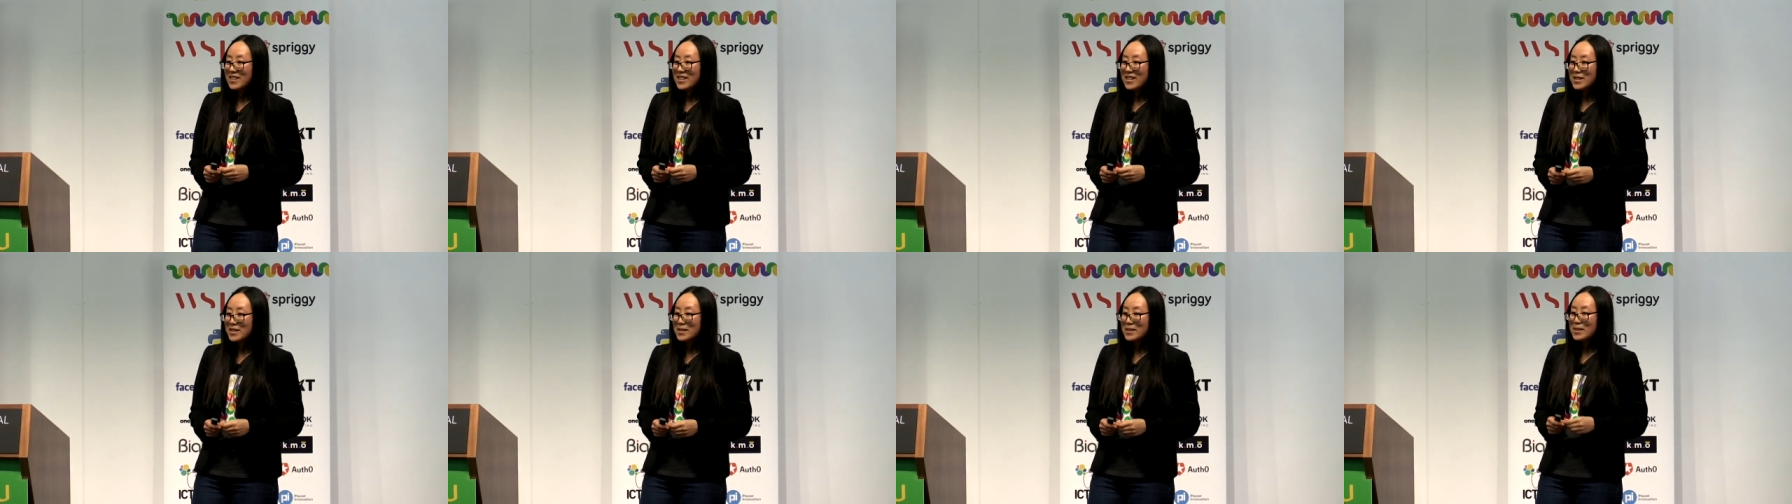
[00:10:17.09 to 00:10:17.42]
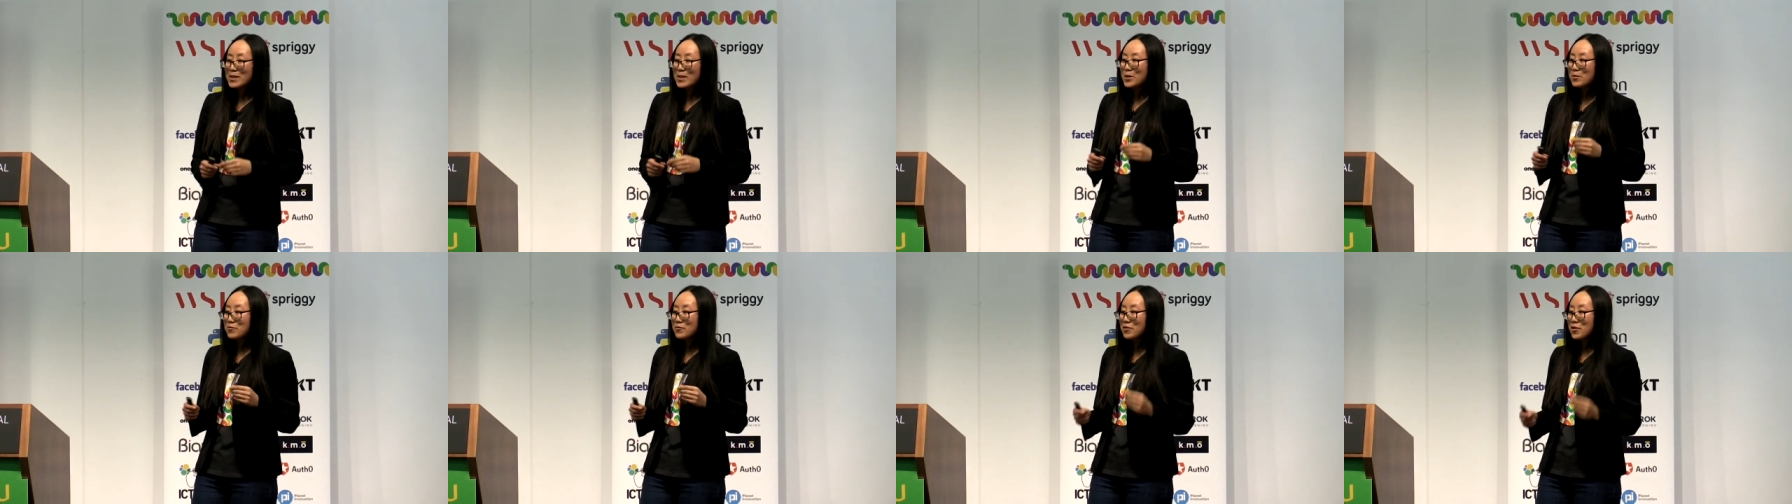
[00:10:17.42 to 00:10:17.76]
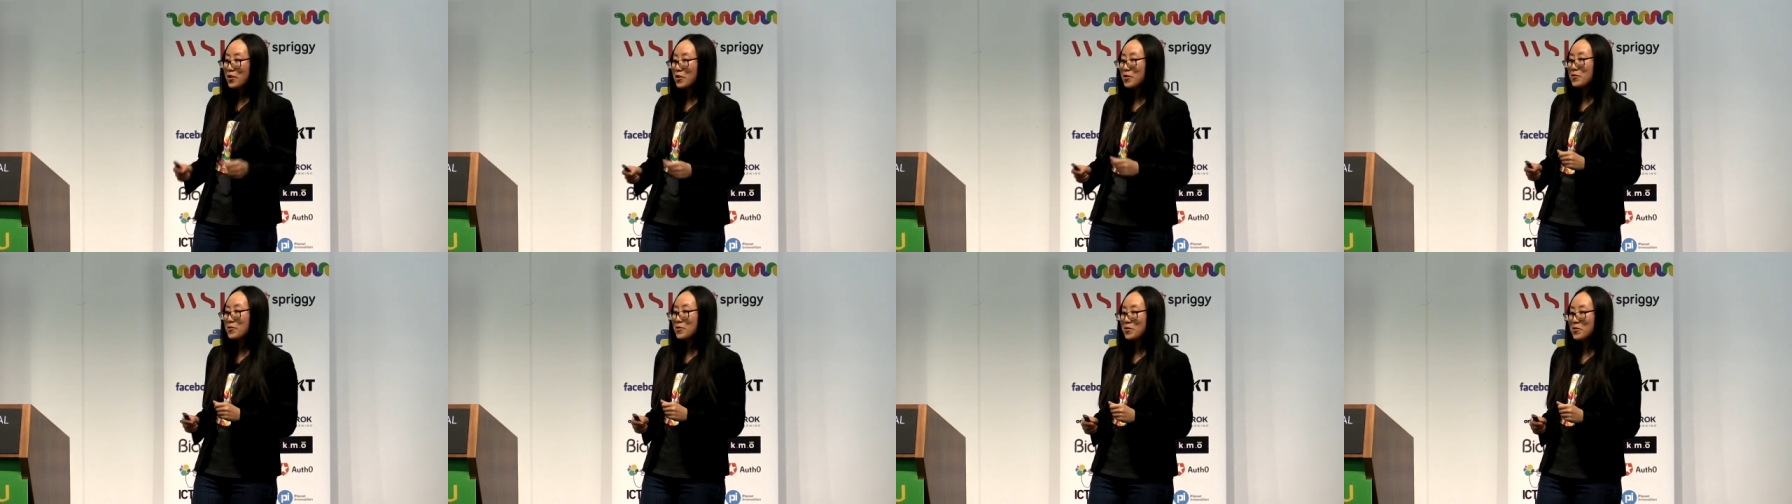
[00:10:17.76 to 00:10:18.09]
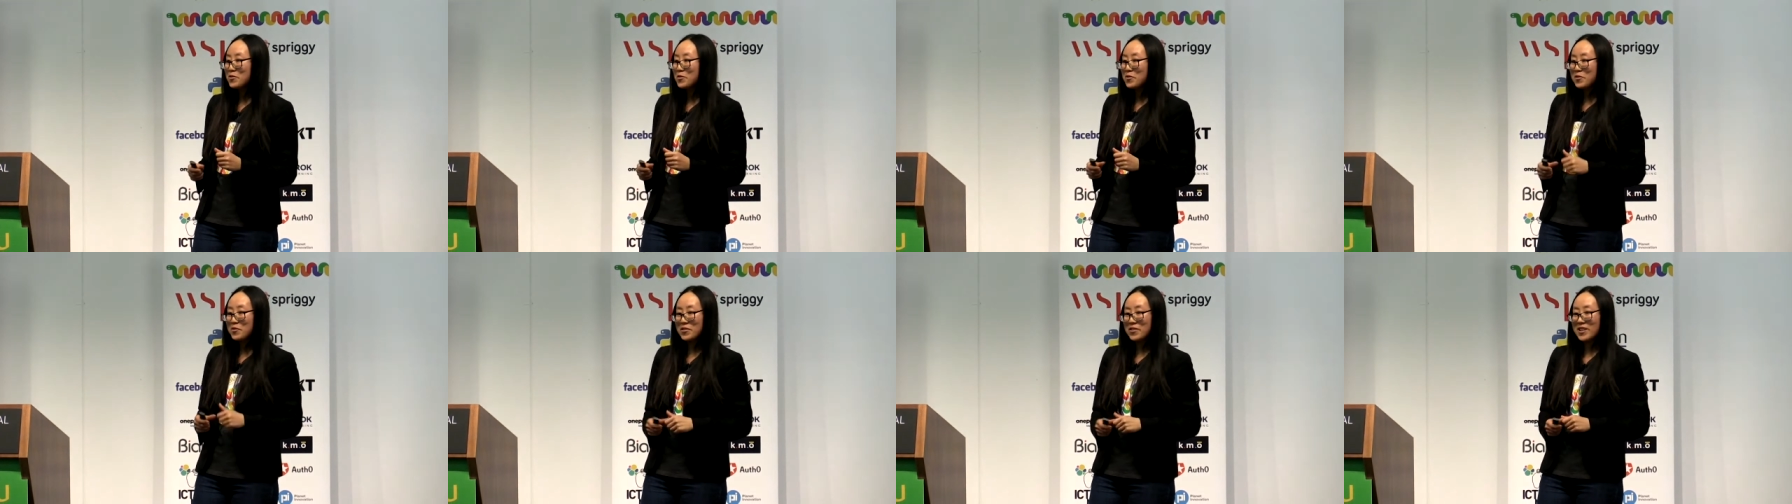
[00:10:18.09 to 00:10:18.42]
is to know
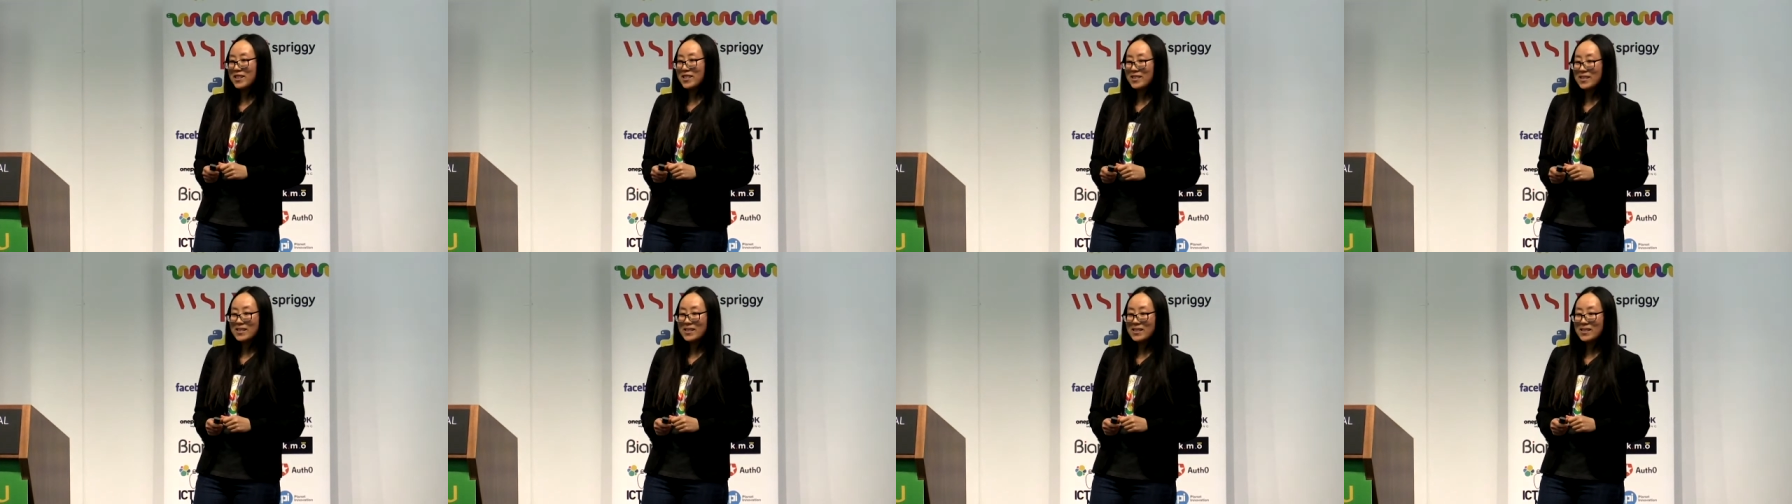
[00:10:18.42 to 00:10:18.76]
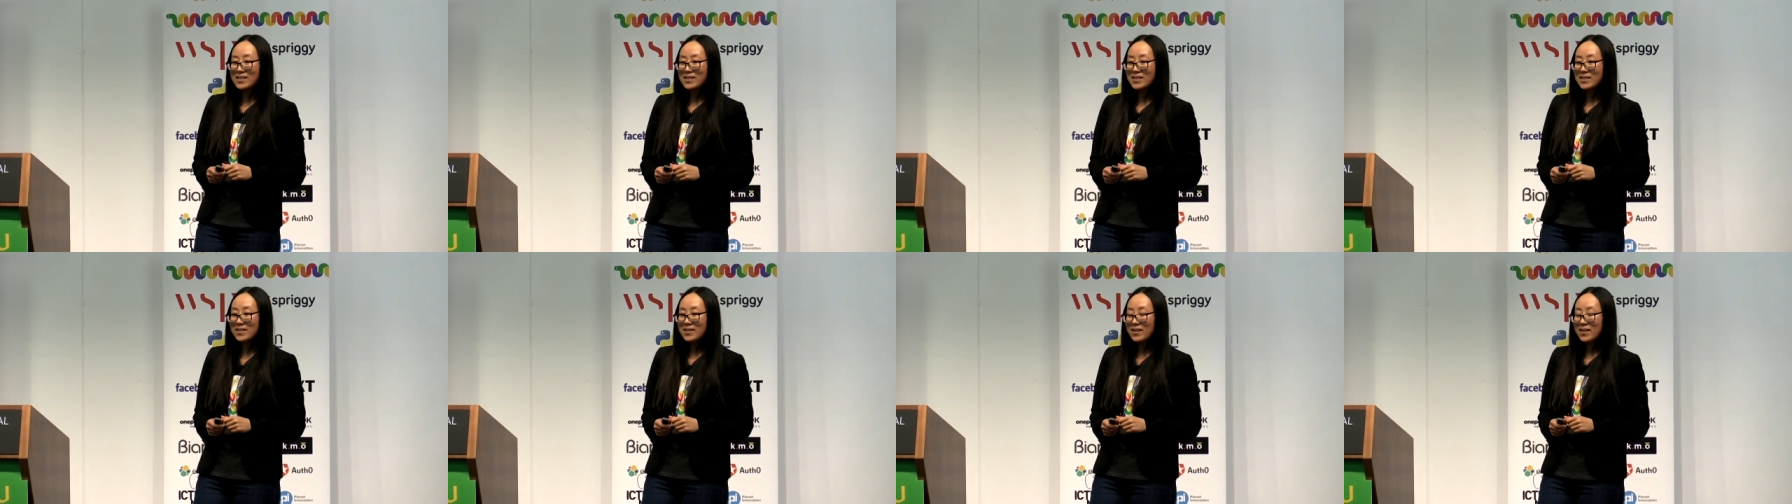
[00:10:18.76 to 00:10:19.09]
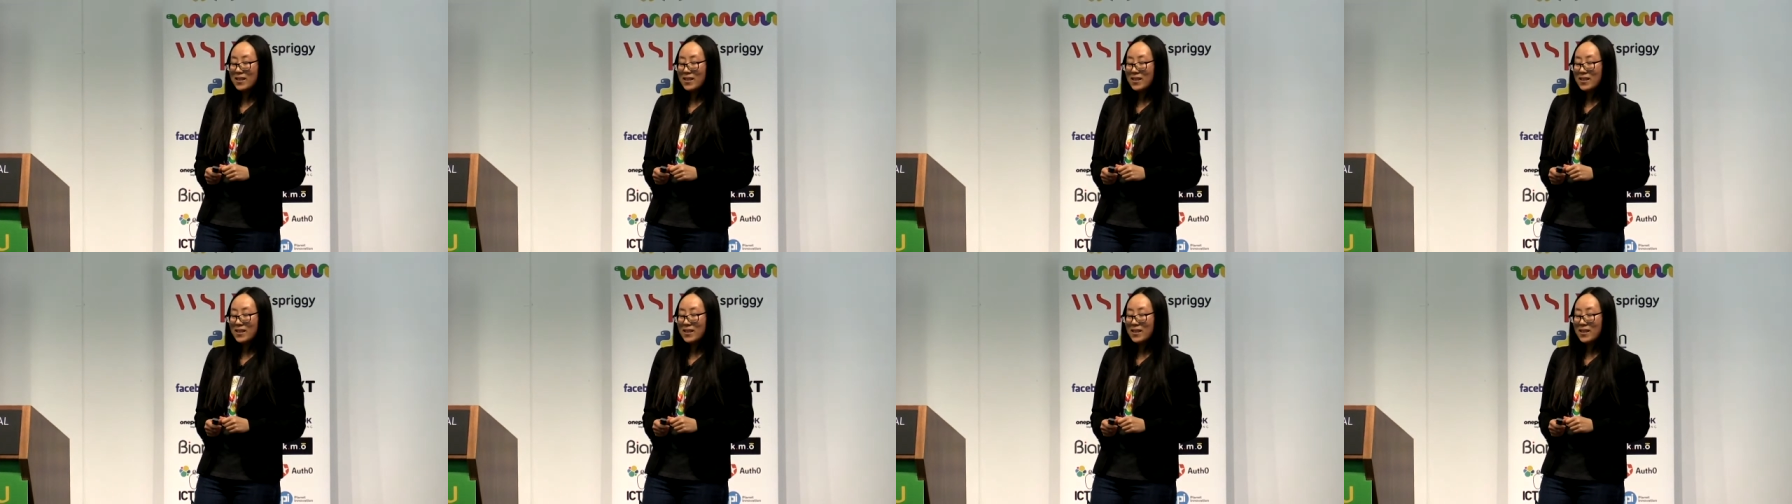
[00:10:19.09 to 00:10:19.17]
your audience.